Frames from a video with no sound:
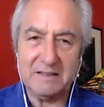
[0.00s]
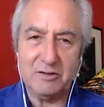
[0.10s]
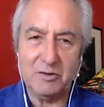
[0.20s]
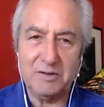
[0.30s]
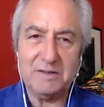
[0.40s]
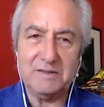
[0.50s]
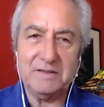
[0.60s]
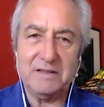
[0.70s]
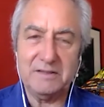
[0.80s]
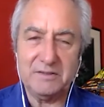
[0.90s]
A lawyer
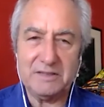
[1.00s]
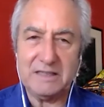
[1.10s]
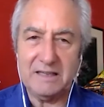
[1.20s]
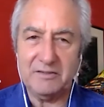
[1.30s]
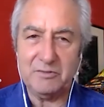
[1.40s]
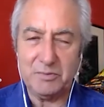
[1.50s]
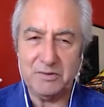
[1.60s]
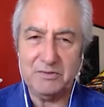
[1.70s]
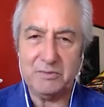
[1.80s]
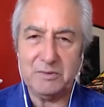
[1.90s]
understands
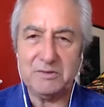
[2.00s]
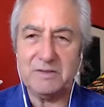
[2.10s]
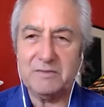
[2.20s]
principles